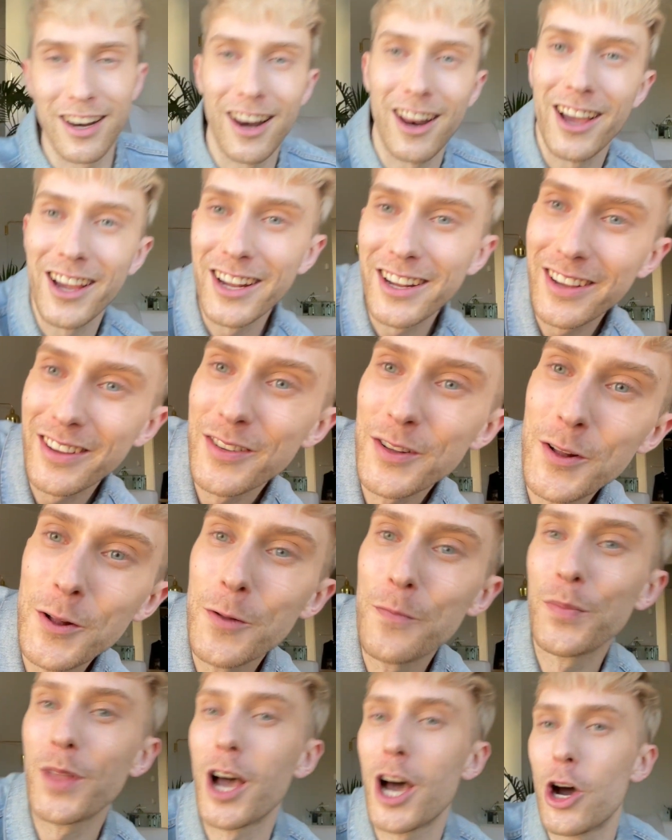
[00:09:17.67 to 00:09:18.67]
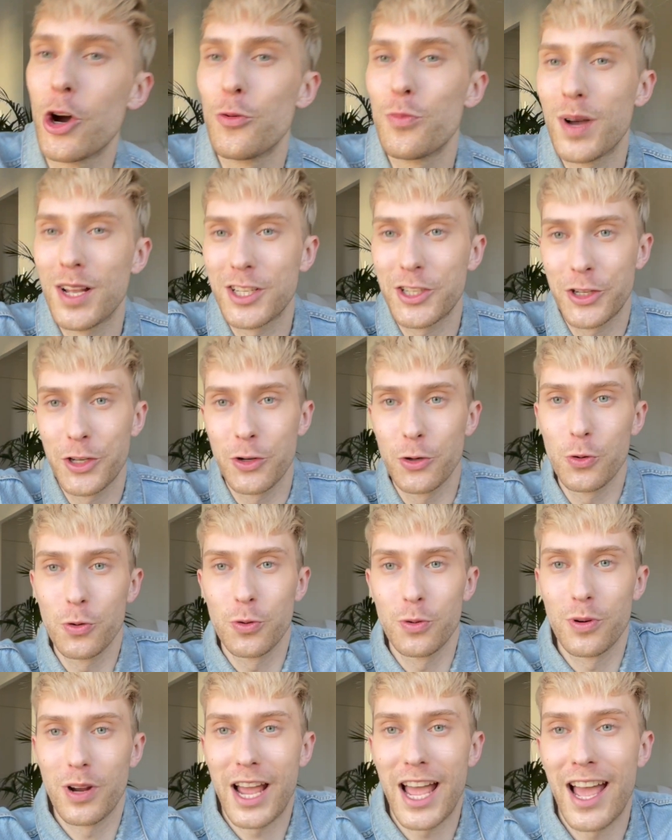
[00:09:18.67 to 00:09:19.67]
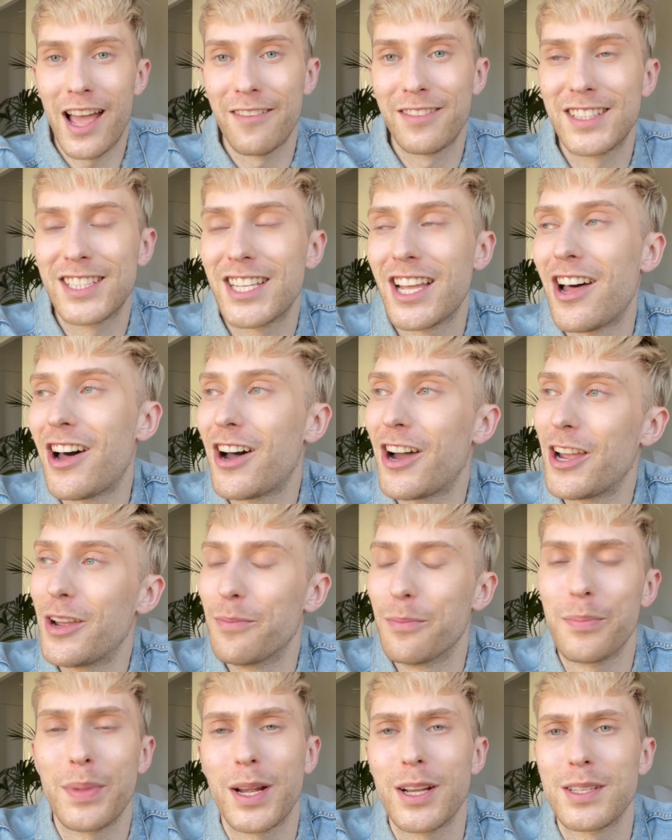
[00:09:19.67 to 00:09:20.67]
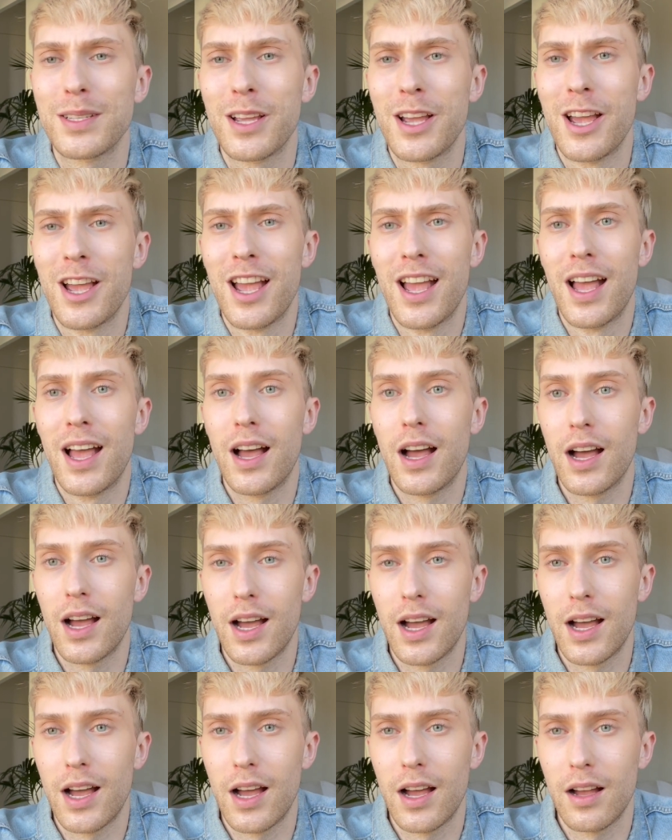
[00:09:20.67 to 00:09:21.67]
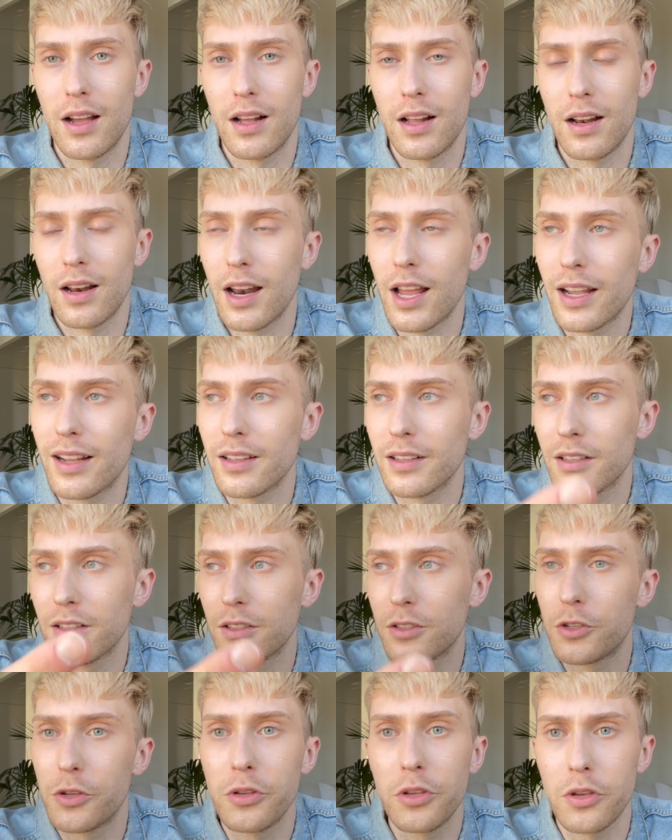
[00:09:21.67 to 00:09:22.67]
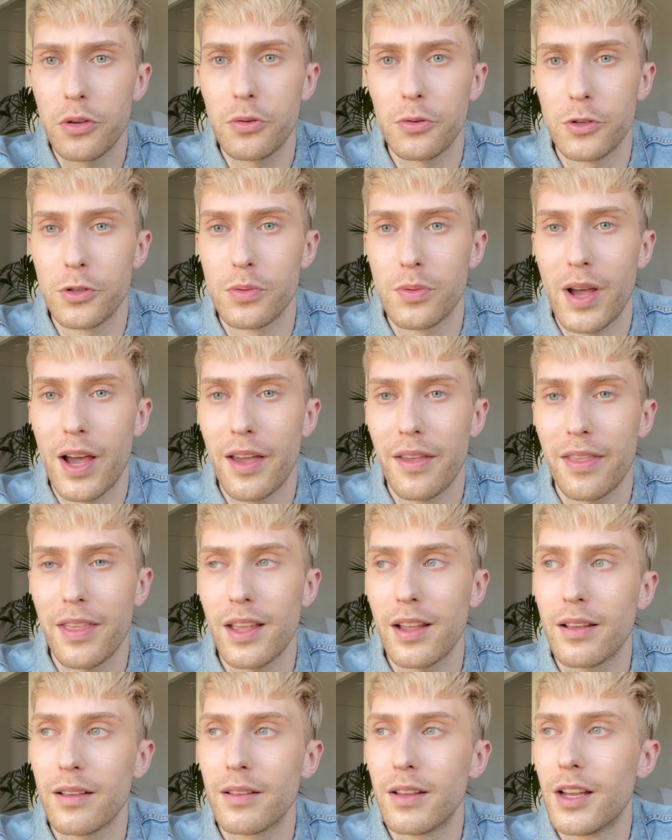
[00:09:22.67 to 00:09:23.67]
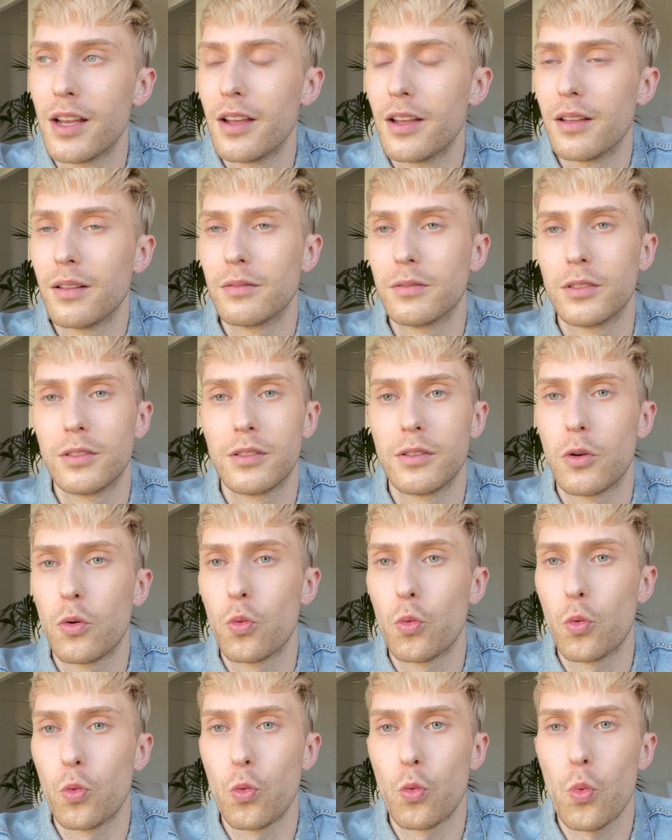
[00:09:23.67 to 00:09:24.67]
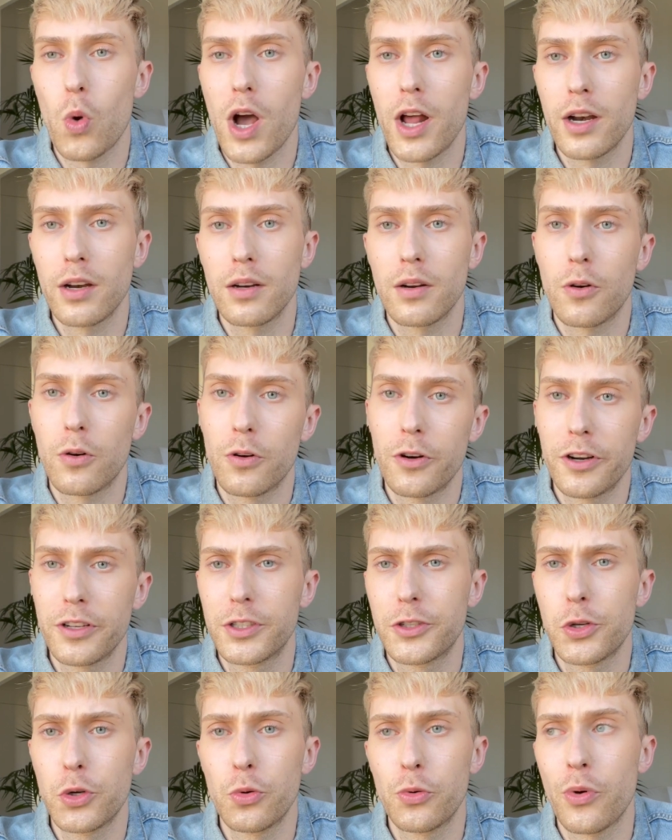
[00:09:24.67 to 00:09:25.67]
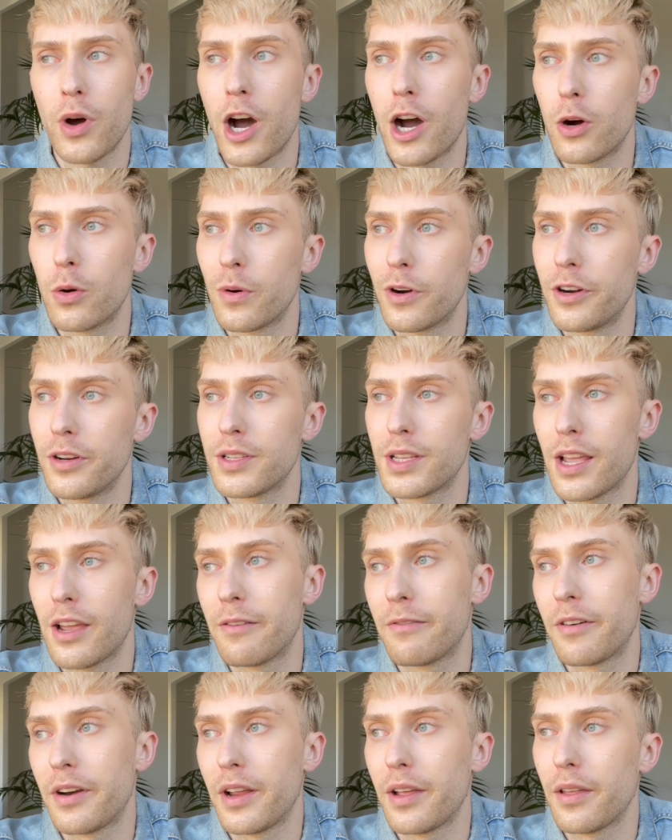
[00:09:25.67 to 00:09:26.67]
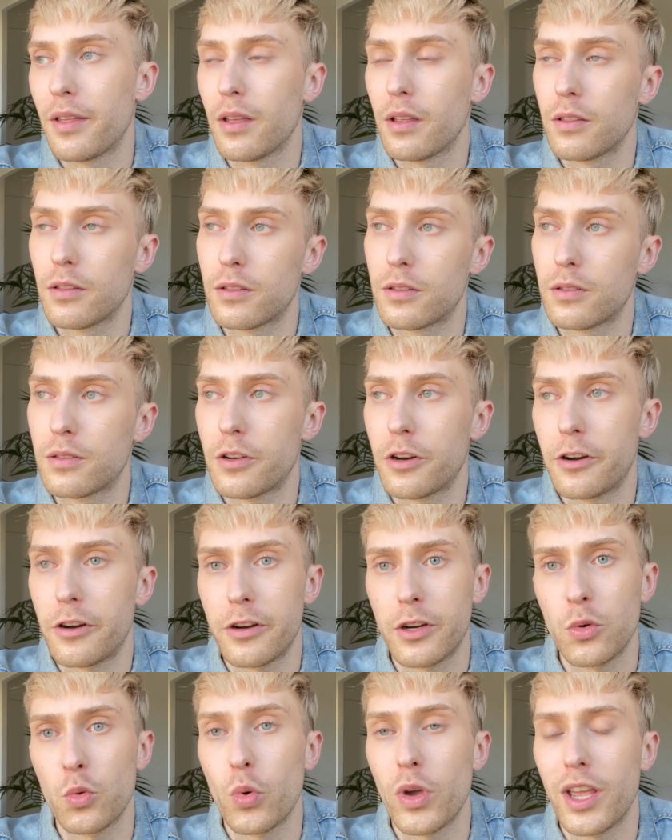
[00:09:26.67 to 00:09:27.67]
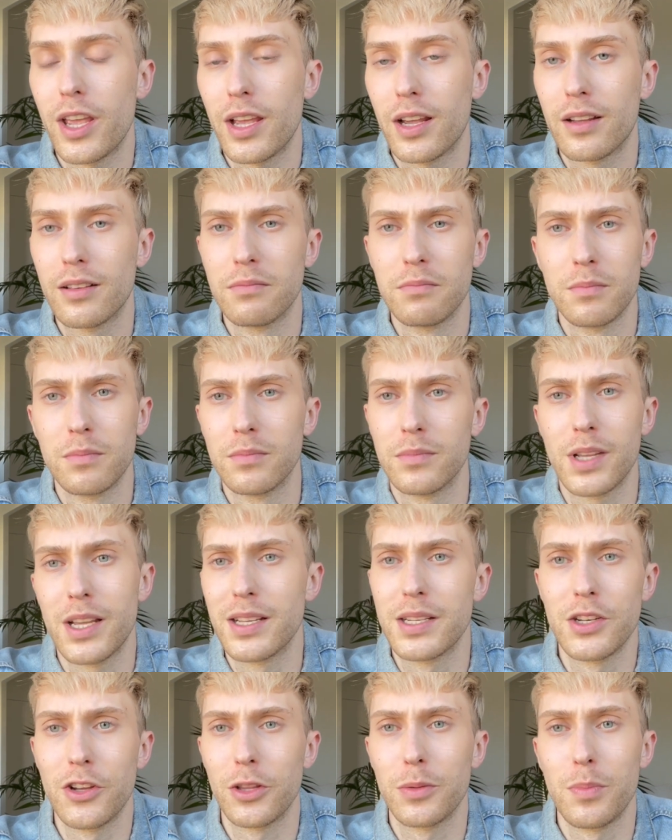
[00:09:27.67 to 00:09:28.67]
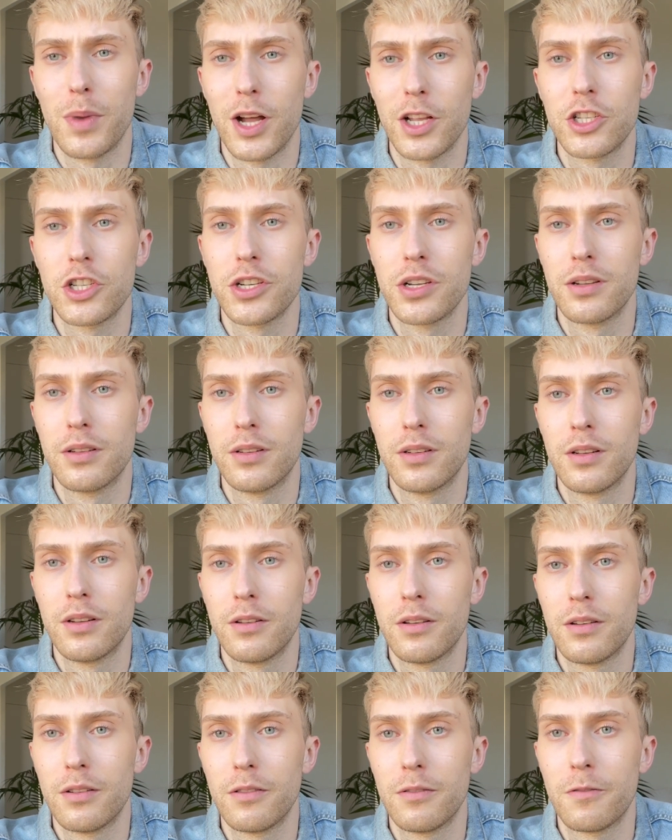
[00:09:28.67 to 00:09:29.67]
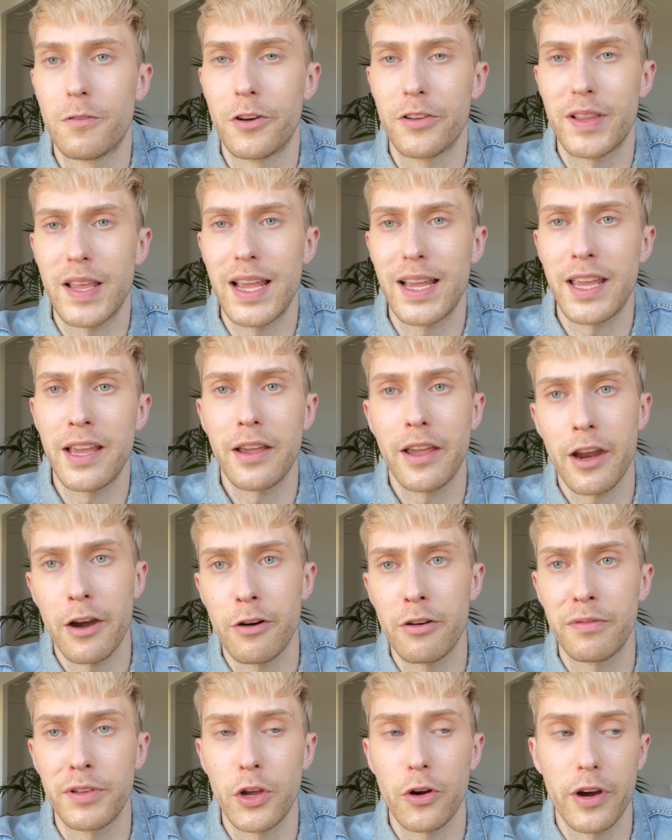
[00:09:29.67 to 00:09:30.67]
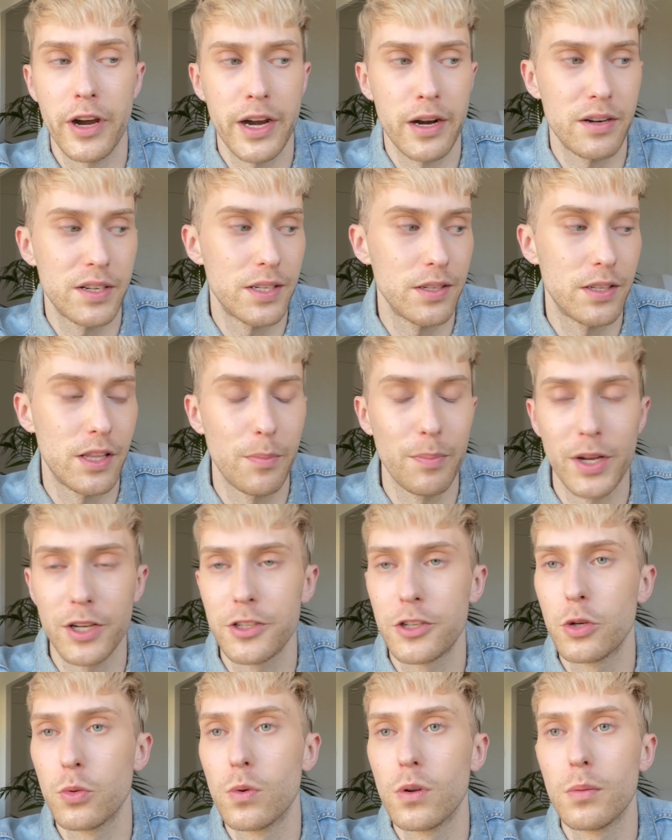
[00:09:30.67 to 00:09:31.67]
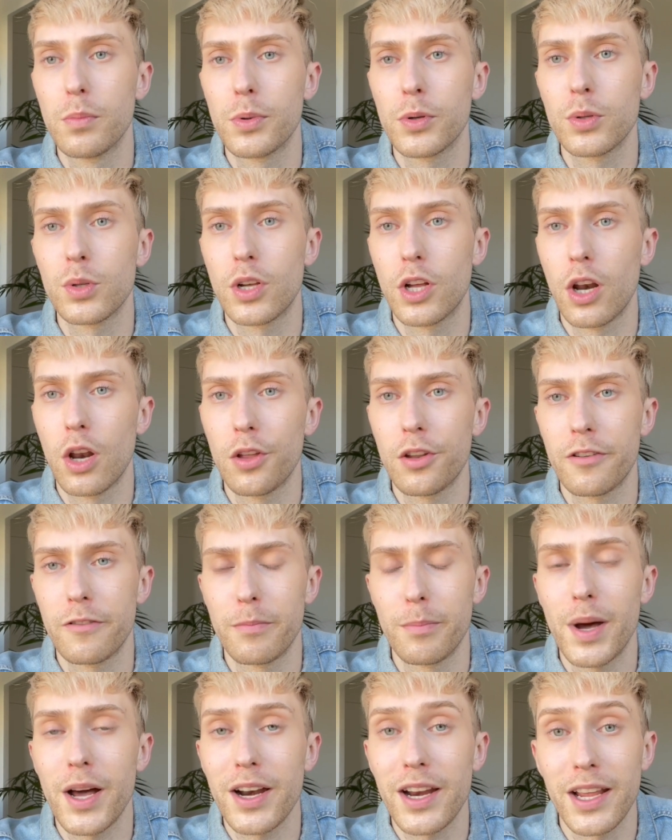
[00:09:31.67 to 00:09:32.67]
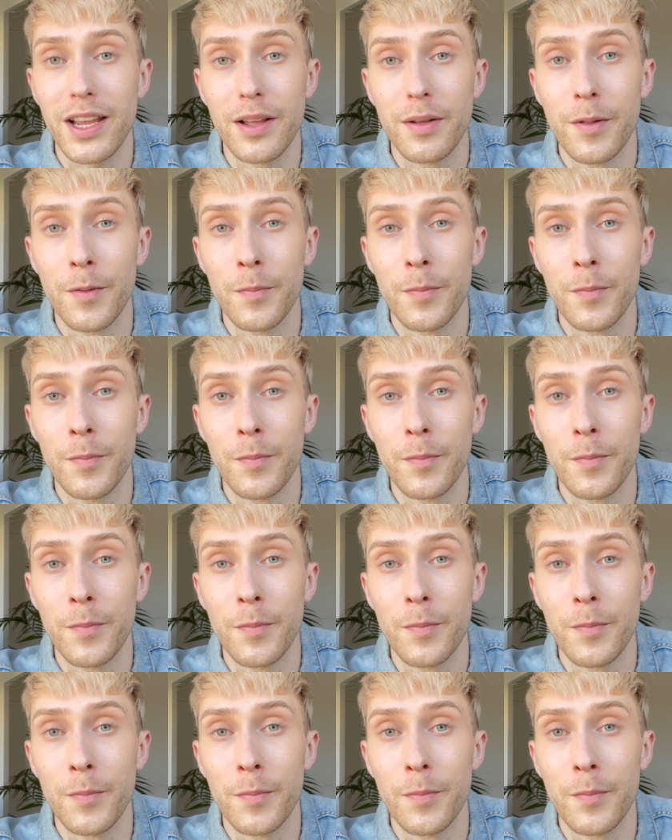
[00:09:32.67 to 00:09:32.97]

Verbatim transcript: like, how much you have time, because, uh, like, to use. I think one or two hours every third week is not much for taking care of your hair system because you will put a lot of money